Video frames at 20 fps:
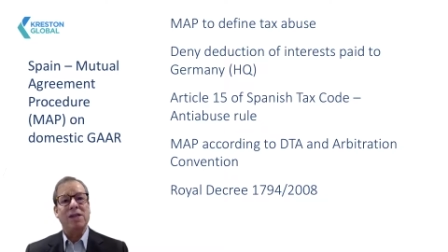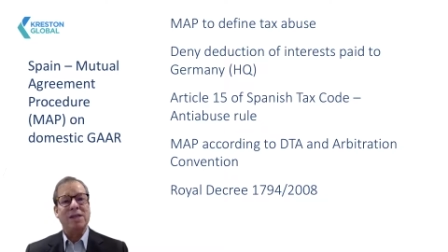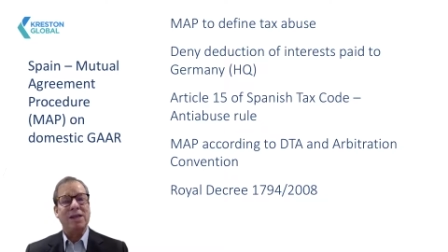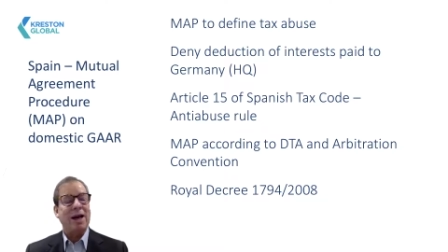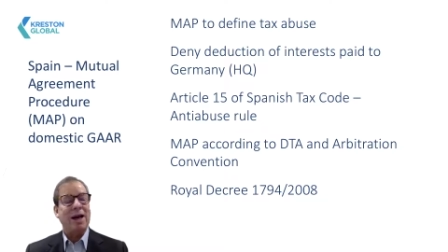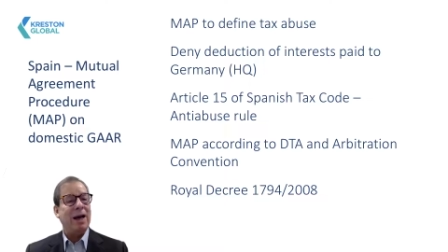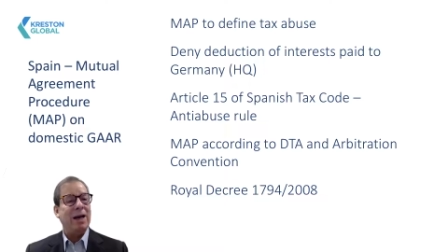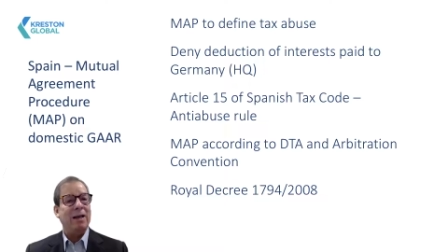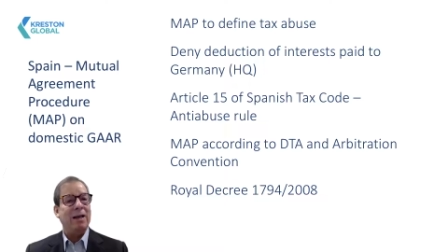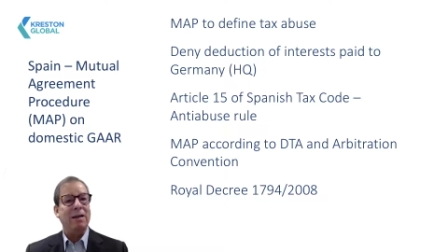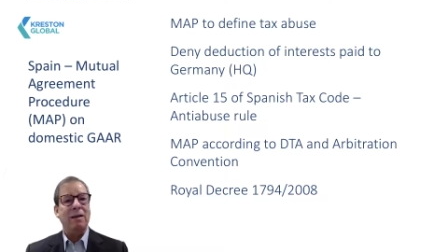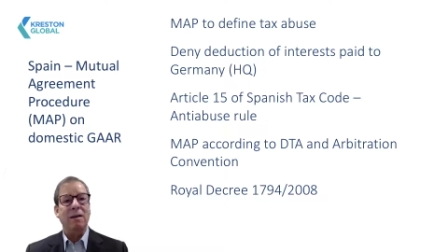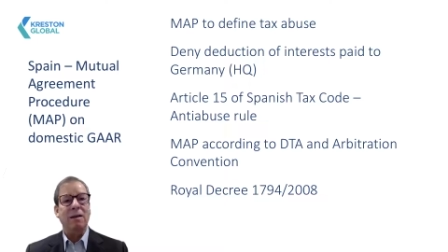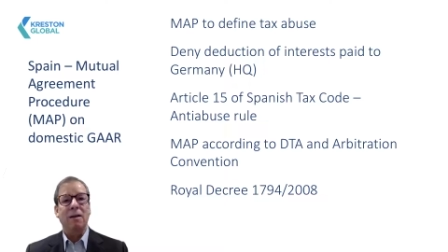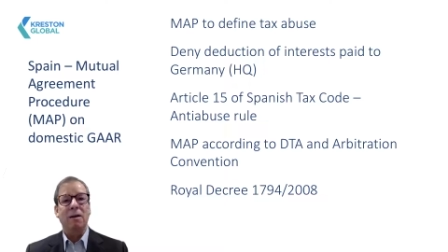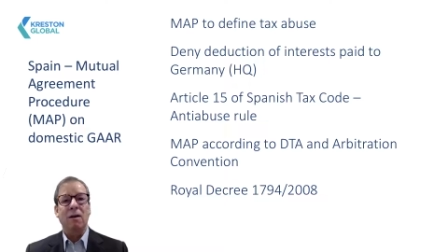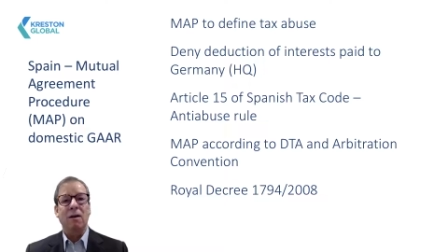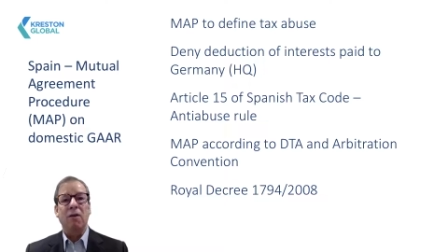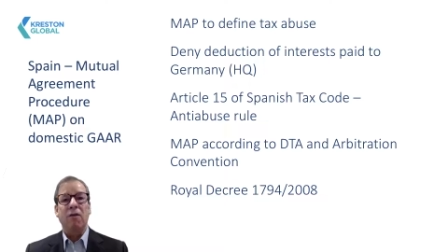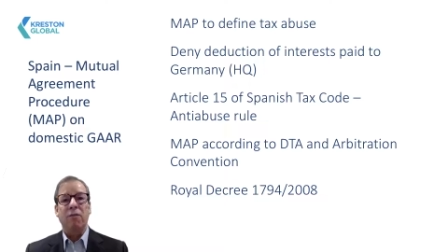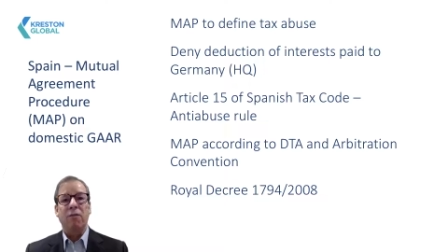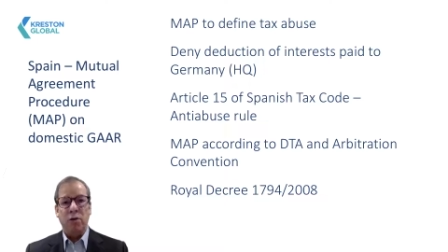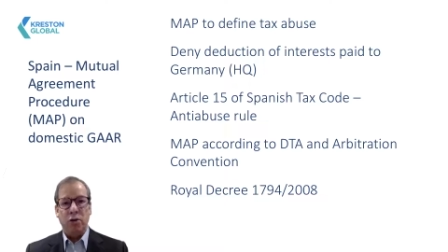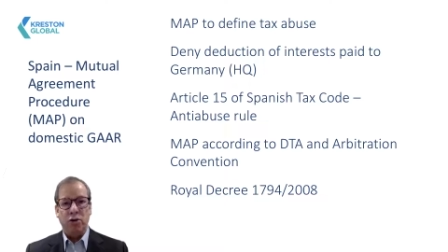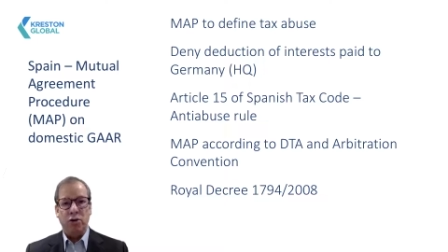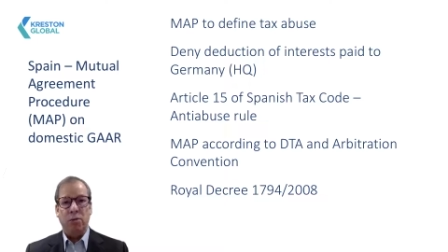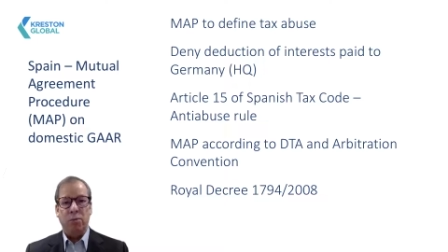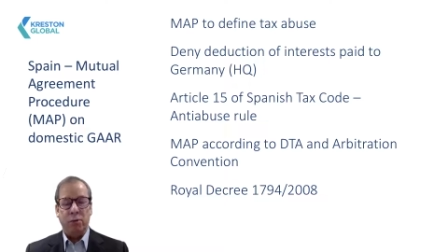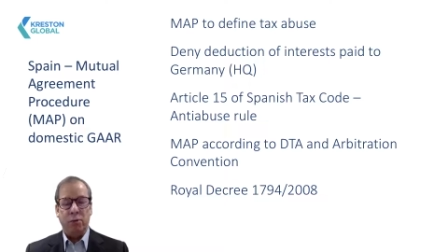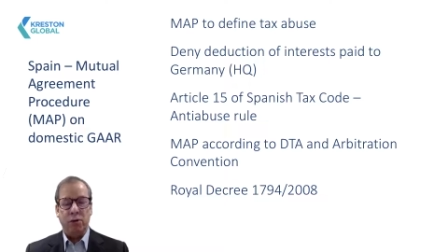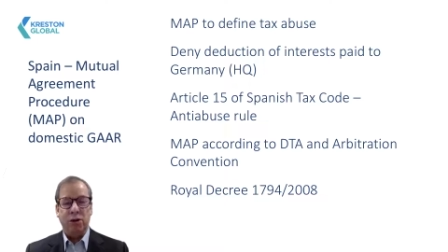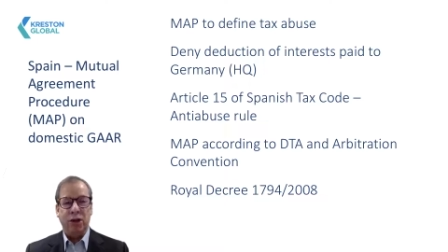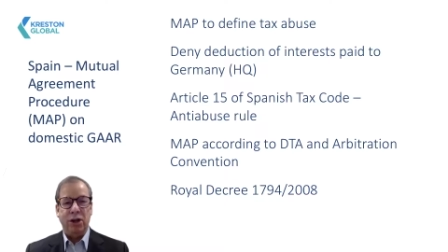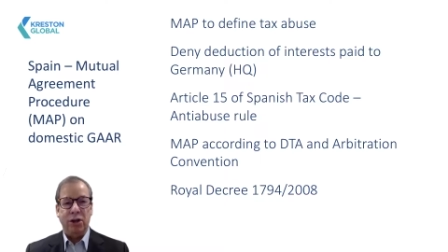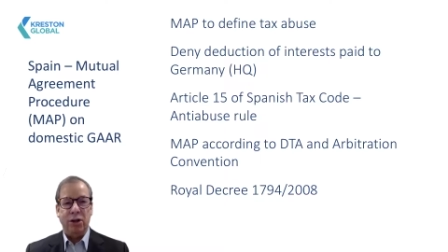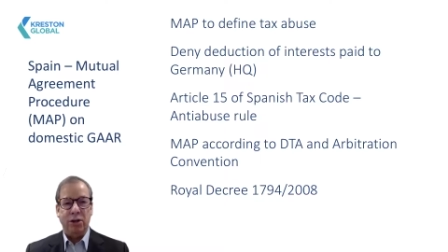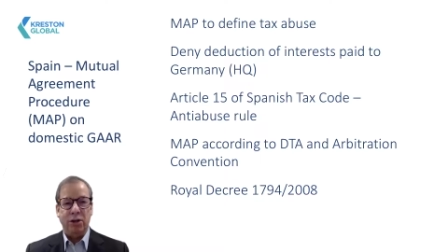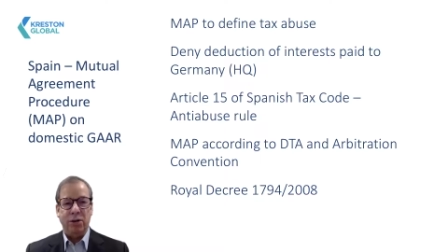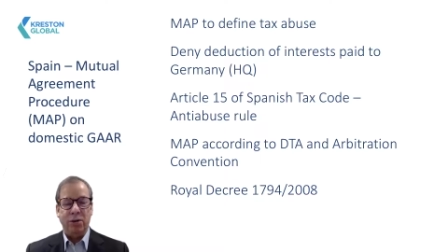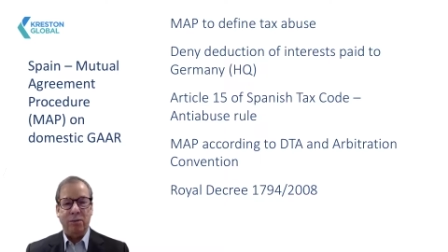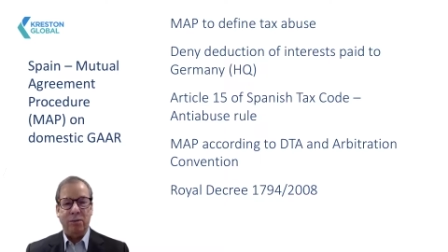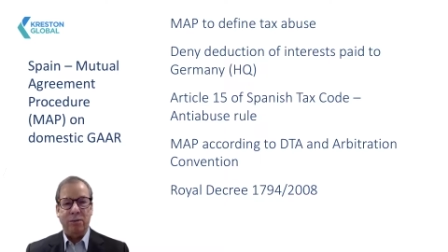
kind of mutual procedure.